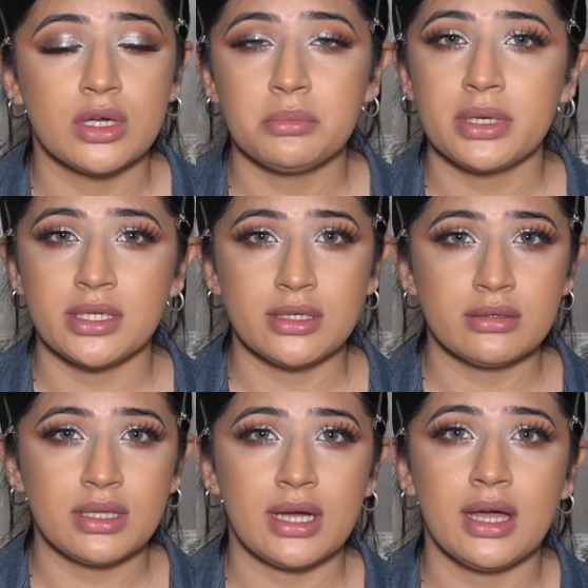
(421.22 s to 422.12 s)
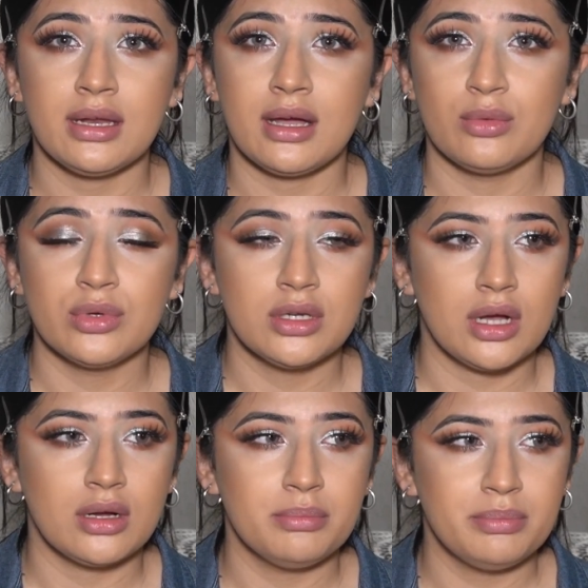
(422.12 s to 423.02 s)
one pair that would
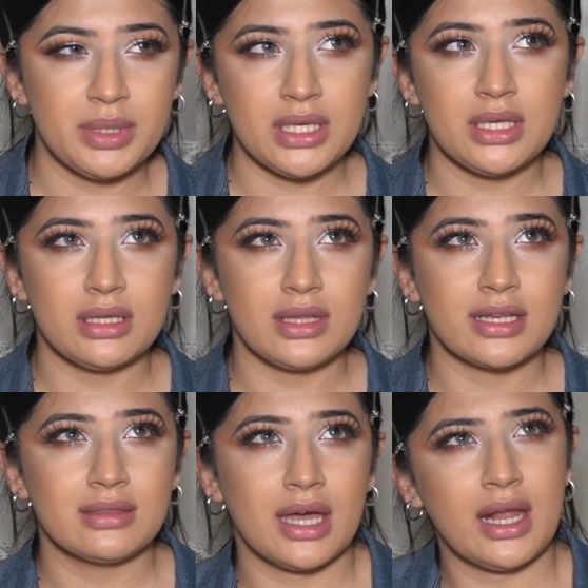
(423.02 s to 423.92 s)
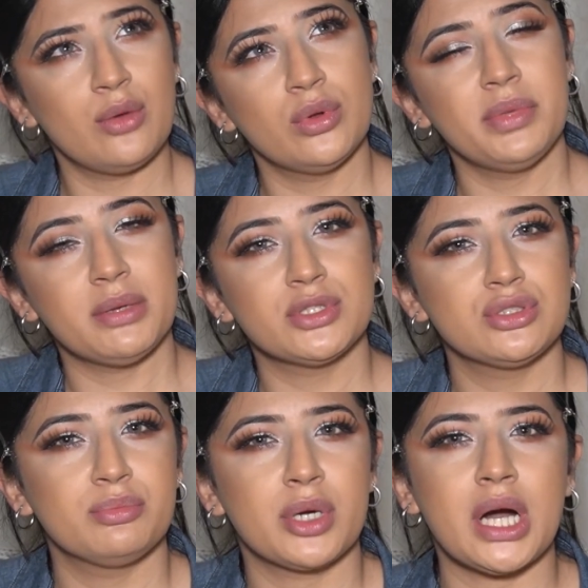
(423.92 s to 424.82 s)
be like that I would be able
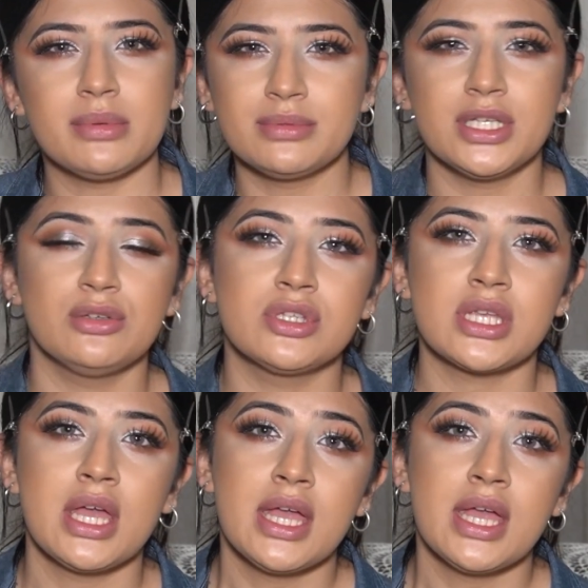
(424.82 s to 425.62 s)
to probably use